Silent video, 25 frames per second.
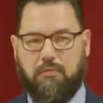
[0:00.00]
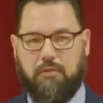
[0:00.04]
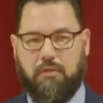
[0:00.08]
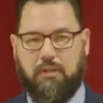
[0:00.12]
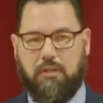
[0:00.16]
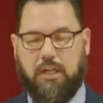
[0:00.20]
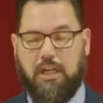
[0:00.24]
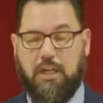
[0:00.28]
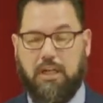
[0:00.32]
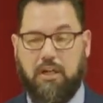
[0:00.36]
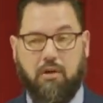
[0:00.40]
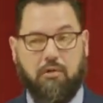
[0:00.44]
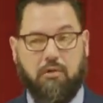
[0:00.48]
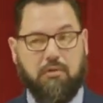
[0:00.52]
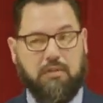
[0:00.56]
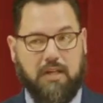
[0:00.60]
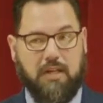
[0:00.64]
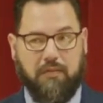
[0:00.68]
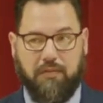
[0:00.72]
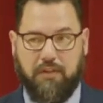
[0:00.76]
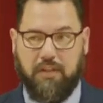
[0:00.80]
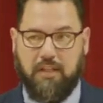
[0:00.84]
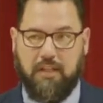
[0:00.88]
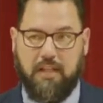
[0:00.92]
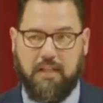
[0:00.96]
He knows
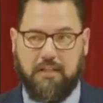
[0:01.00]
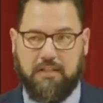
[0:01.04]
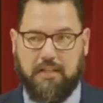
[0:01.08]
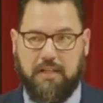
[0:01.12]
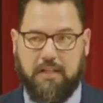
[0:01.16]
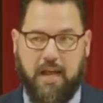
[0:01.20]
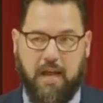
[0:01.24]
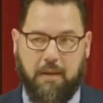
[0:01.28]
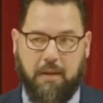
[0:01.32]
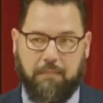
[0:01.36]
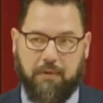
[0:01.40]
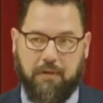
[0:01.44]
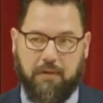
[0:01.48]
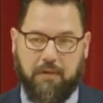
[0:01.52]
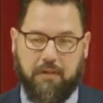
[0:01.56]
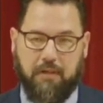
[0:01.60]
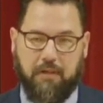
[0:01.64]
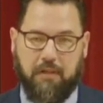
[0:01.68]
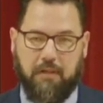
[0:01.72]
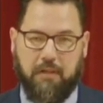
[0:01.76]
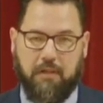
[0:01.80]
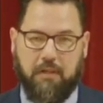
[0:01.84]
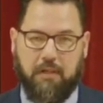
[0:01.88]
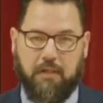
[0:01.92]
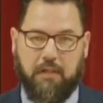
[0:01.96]
everything that's going to happen.
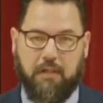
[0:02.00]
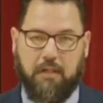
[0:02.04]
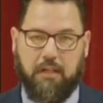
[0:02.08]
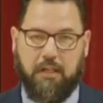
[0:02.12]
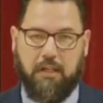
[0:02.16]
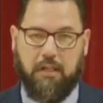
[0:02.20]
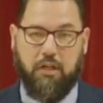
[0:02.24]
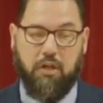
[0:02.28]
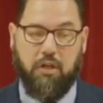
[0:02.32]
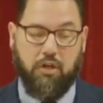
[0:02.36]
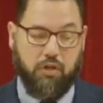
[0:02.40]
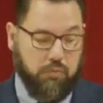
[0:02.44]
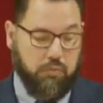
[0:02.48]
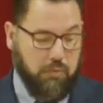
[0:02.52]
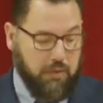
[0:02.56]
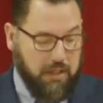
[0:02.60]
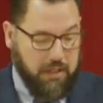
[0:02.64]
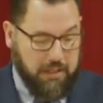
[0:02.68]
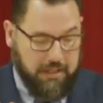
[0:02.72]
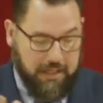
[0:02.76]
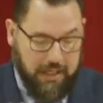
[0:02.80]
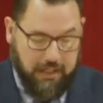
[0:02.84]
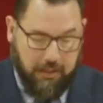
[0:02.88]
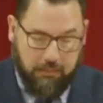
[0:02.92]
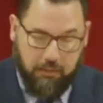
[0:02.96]
He knows when they
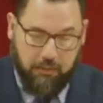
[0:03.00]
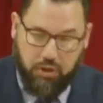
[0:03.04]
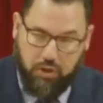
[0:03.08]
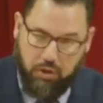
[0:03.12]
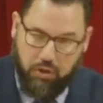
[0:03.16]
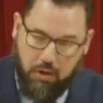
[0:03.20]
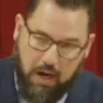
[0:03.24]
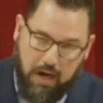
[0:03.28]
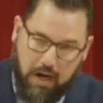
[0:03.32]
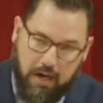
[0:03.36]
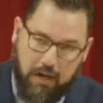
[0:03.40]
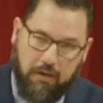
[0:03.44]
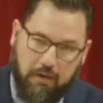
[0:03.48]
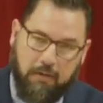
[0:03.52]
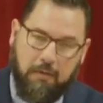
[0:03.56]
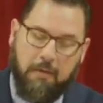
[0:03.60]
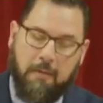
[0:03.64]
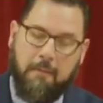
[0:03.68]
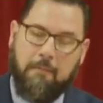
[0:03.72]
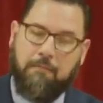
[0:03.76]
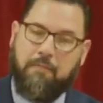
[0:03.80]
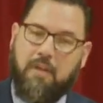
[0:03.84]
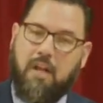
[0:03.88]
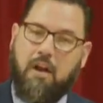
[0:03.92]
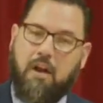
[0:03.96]
take him to trial
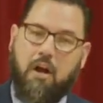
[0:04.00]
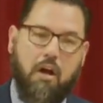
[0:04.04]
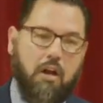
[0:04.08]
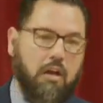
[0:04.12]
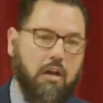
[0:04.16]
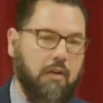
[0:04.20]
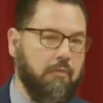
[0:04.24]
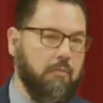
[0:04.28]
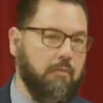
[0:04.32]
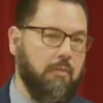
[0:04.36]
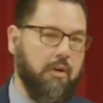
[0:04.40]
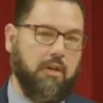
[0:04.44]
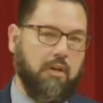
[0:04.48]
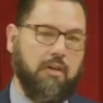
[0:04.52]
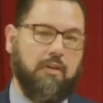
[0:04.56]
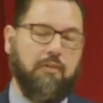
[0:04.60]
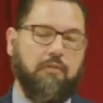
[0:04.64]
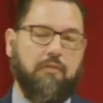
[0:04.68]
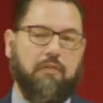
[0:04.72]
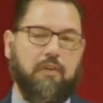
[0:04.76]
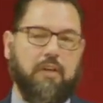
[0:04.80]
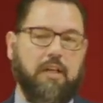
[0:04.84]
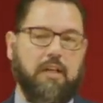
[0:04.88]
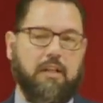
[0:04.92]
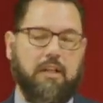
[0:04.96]
that all of them are going to
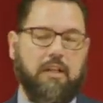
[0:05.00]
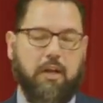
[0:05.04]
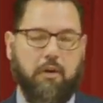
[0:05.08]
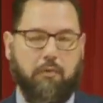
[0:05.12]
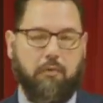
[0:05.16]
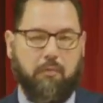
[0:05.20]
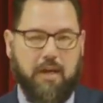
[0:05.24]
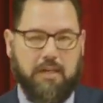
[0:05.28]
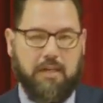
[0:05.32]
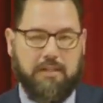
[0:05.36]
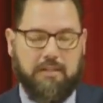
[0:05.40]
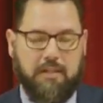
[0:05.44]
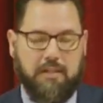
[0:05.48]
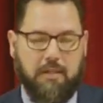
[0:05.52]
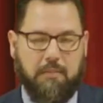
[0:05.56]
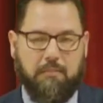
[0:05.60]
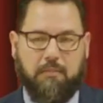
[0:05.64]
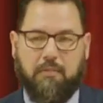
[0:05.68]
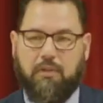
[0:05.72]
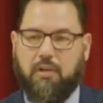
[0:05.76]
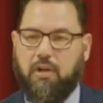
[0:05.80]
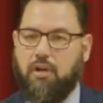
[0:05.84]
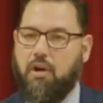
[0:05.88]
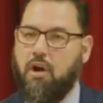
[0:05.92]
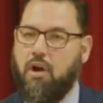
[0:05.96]
flee. They arrest him,
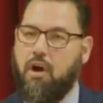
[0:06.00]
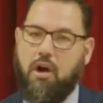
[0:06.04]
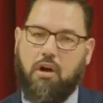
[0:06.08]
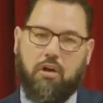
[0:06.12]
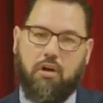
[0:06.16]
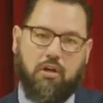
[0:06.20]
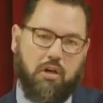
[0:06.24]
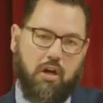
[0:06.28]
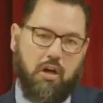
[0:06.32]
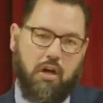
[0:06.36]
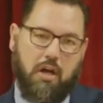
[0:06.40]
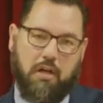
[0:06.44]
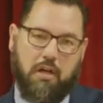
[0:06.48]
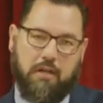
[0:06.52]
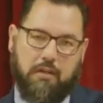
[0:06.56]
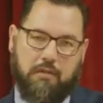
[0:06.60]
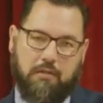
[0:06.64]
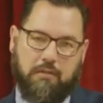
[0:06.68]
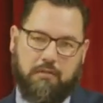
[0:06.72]
they're all gone.